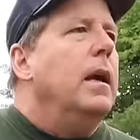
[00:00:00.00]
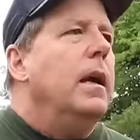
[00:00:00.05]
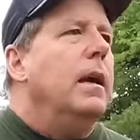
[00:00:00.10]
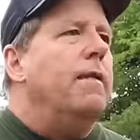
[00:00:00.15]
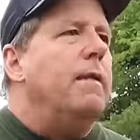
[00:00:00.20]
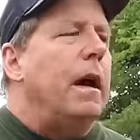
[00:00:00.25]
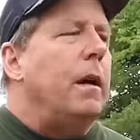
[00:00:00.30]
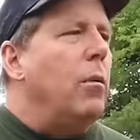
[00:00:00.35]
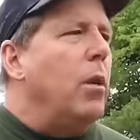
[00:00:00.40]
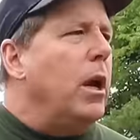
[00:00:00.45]

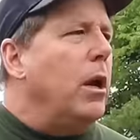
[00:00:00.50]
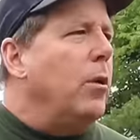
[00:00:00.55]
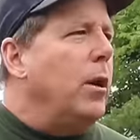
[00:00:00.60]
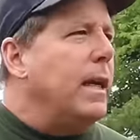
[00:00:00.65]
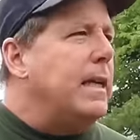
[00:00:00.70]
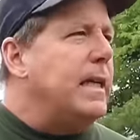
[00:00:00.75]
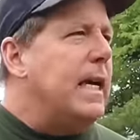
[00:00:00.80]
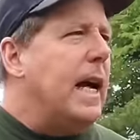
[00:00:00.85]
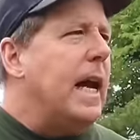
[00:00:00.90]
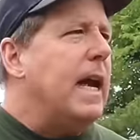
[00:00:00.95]
If I want
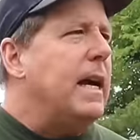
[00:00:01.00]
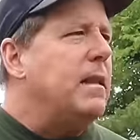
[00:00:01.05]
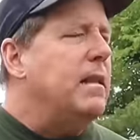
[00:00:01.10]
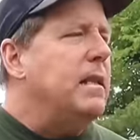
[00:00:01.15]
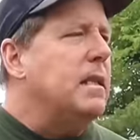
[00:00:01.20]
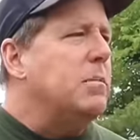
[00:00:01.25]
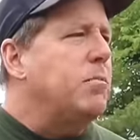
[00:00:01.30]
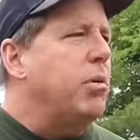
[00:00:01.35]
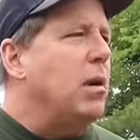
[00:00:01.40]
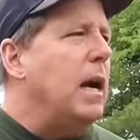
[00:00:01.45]
to attack
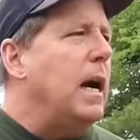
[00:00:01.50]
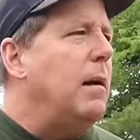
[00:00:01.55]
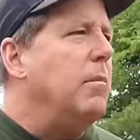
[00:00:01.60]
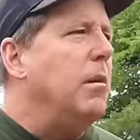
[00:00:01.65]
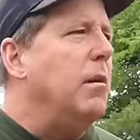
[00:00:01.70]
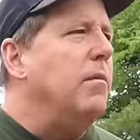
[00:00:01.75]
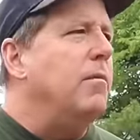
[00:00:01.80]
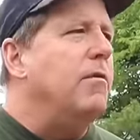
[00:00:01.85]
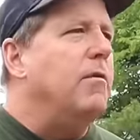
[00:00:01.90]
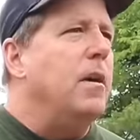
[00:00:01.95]
this
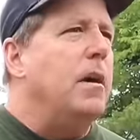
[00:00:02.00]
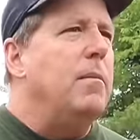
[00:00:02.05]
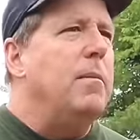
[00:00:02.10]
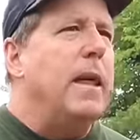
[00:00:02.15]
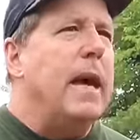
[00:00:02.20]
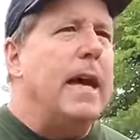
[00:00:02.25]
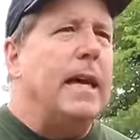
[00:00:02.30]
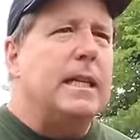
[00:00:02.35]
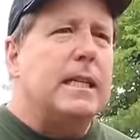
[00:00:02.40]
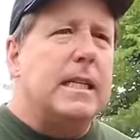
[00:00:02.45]
problem from
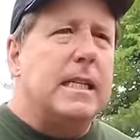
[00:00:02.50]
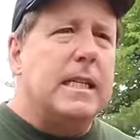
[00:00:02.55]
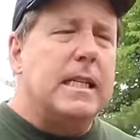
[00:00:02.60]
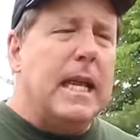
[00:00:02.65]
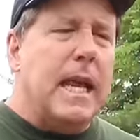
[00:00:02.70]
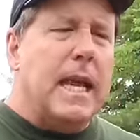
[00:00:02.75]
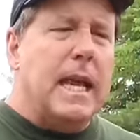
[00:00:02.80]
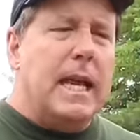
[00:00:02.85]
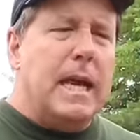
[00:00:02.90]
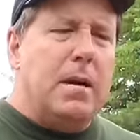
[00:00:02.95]
that
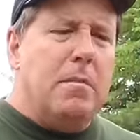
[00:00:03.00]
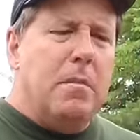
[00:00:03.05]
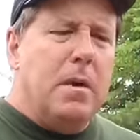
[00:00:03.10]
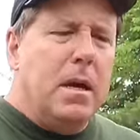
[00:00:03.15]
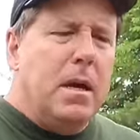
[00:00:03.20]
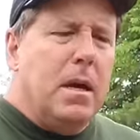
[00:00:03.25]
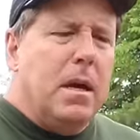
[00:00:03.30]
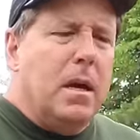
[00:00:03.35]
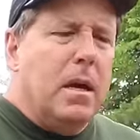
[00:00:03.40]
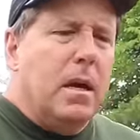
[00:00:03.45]
same
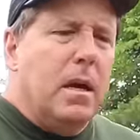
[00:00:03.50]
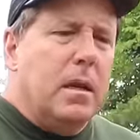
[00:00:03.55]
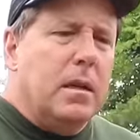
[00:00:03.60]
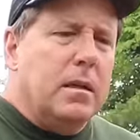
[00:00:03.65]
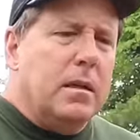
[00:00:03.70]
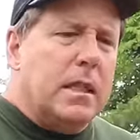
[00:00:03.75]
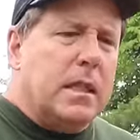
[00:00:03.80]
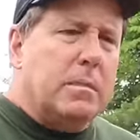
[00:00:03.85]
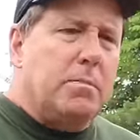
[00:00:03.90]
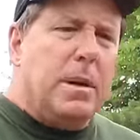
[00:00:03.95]

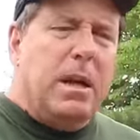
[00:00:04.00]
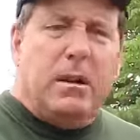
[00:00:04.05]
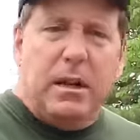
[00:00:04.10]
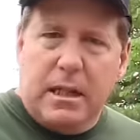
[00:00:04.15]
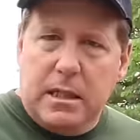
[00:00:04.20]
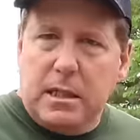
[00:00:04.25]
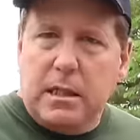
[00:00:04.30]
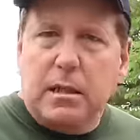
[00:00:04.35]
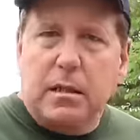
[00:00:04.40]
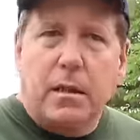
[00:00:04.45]

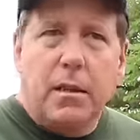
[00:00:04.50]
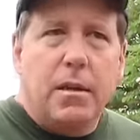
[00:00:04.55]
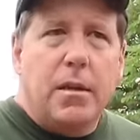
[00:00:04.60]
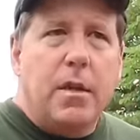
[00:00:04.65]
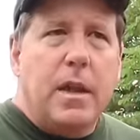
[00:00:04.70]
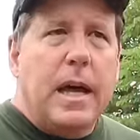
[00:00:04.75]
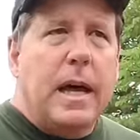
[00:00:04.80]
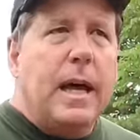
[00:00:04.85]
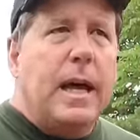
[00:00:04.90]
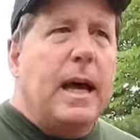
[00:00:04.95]
spirit
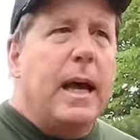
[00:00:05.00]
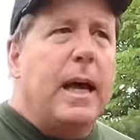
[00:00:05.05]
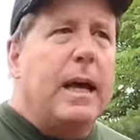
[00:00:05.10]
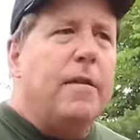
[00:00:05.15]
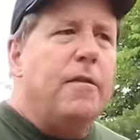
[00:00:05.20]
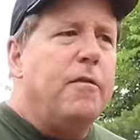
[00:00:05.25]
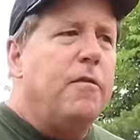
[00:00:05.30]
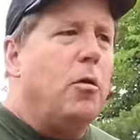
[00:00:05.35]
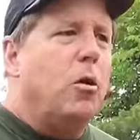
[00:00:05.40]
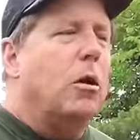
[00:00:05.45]
that
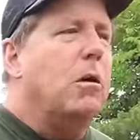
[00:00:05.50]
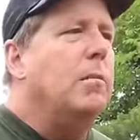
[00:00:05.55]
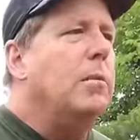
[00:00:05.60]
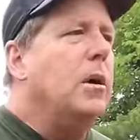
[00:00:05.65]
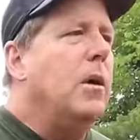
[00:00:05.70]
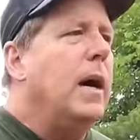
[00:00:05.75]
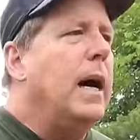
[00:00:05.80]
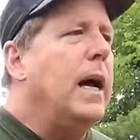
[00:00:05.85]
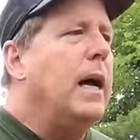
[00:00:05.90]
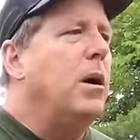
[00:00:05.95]
I
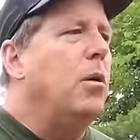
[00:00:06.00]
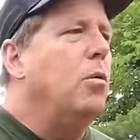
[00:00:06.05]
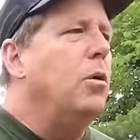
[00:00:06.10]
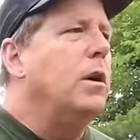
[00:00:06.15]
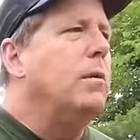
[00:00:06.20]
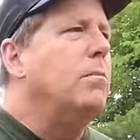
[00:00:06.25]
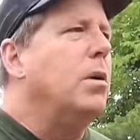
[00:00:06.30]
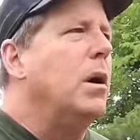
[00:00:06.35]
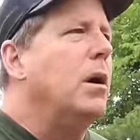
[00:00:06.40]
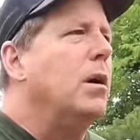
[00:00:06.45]
formed Ohio
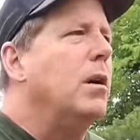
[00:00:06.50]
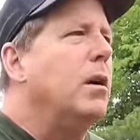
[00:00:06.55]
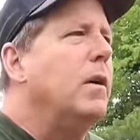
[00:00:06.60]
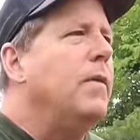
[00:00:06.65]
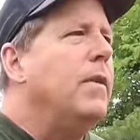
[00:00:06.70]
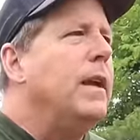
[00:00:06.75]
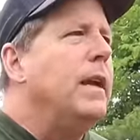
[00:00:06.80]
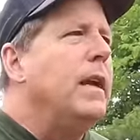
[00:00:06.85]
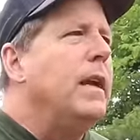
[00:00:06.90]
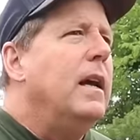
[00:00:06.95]

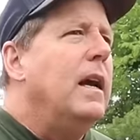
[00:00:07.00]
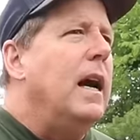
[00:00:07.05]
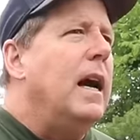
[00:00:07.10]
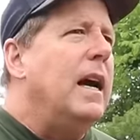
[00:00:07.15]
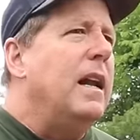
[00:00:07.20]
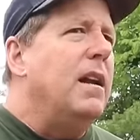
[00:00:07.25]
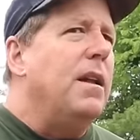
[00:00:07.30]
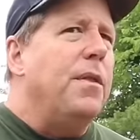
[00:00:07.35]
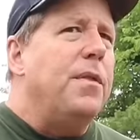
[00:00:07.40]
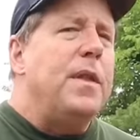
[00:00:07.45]
Woodburner,
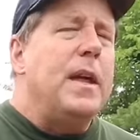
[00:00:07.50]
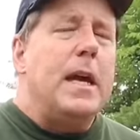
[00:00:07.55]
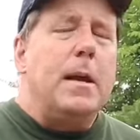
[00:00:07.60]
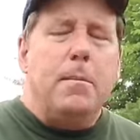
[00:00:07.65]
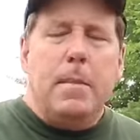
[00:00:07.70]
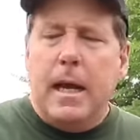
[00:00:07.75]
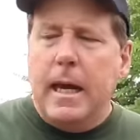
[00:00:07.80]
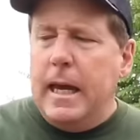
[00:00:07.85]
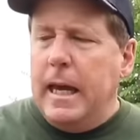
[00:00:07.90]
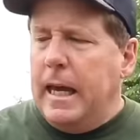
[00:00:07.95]
I don't
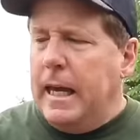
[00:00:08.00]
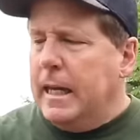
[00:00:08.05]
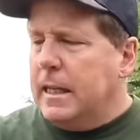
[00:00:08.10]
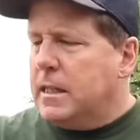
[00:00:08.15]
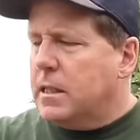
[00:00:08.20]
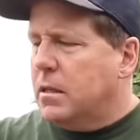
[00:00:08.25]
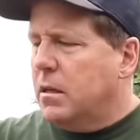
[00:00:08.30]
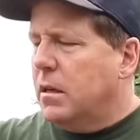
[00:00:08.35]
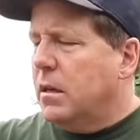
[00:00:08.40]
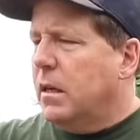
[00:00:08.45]
think my
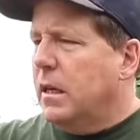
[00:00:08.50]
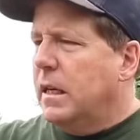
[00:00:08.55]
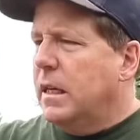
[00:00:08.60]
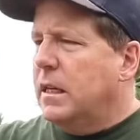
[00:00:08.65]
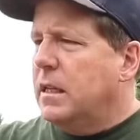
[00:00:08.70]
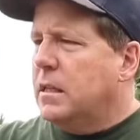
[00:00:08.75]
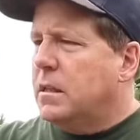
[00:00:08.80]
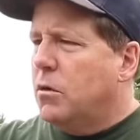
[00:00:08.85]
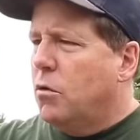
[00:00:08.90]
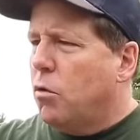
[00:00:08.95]
answer
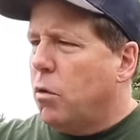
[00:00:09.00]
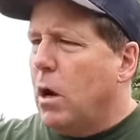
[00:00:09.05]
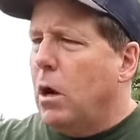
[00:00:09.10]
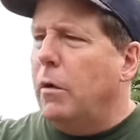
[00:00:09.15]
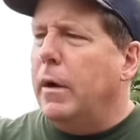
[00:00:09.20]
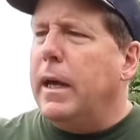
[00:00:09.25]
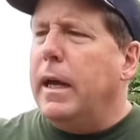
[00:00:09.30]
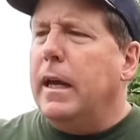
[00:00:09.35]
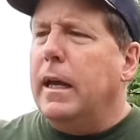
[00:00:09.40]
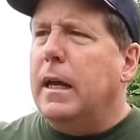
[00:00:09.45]
is
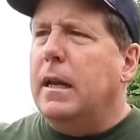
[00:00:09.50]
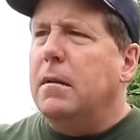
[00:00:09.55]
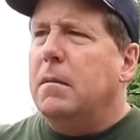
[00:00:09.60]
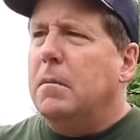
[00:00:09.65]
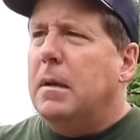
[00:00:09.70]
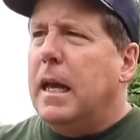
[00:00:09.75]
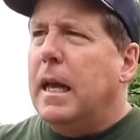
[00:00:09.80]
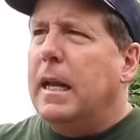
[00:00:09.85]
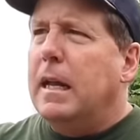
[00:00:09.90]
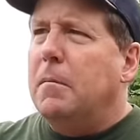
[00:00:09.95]
growing
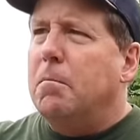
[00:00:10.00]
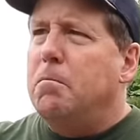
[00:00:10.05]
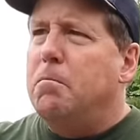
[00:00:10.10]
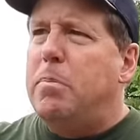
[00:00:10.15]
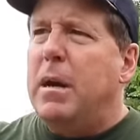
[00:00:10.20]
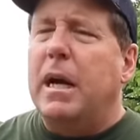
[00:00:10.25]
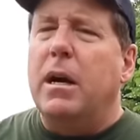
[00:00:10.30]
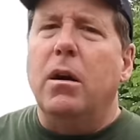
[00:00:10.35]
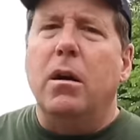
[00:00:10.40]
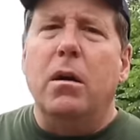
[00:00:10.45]
and getting
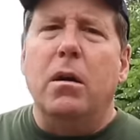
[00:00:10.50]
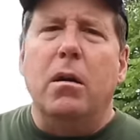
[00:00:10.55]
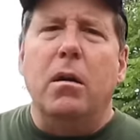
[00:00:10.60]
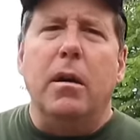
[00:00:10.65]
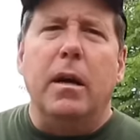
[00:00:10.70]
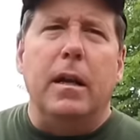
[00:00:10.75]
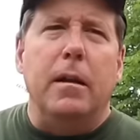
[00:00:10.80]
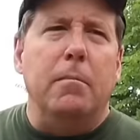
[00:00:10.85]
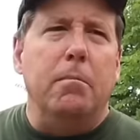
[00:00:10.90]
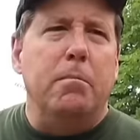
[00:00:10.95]

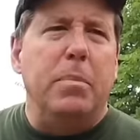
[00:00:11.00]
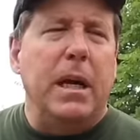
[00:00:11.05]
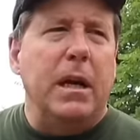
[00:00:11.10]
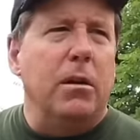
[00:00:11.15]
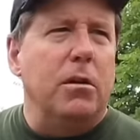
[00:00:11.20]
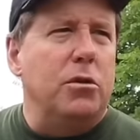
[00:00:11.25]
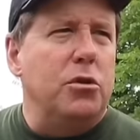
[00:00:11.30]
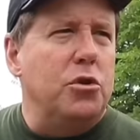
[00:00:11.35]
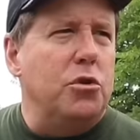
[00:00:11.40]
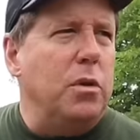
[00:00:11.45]
bigger and
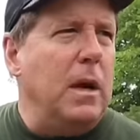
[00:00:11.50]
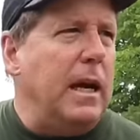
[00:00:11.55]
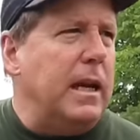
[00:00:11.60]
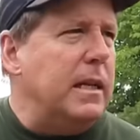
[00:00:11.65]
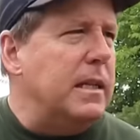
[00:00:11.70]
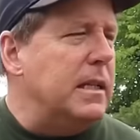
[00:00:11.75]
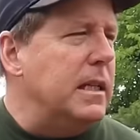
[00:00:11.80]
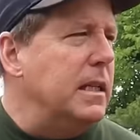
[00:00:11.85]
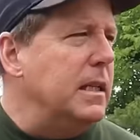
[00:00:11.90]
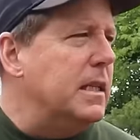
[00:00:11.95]
bigger
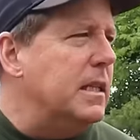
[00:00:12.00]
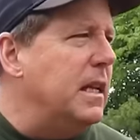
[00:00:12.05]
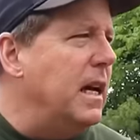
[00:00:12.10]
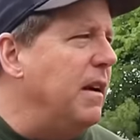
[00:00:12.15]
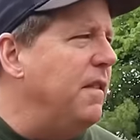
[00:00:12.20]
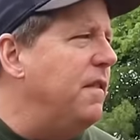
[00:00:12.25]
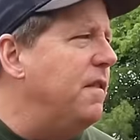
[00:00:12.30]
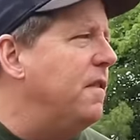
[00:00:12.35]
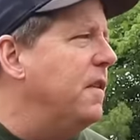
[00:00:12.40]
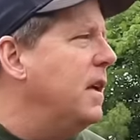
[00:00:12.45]
trucks and
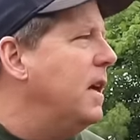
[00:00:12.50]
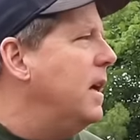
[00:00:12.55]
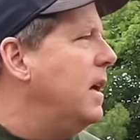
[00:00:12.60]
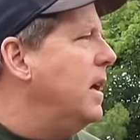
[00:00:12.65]
stuff.